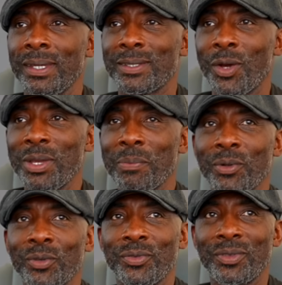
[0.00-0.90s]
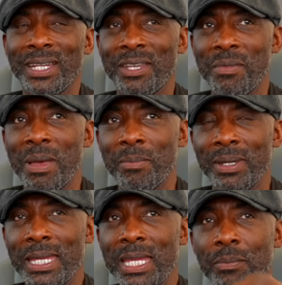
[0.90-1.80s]
Tony Booth, I can remember,
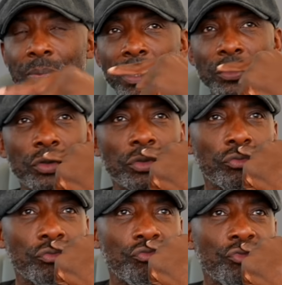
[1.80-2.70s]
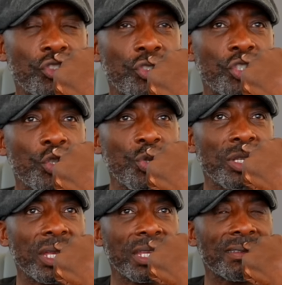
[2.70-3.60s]
he boxed
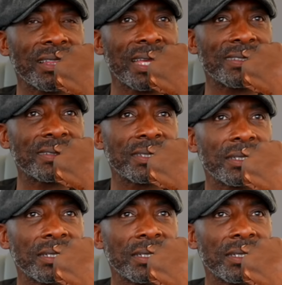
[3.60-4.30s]
junior in his last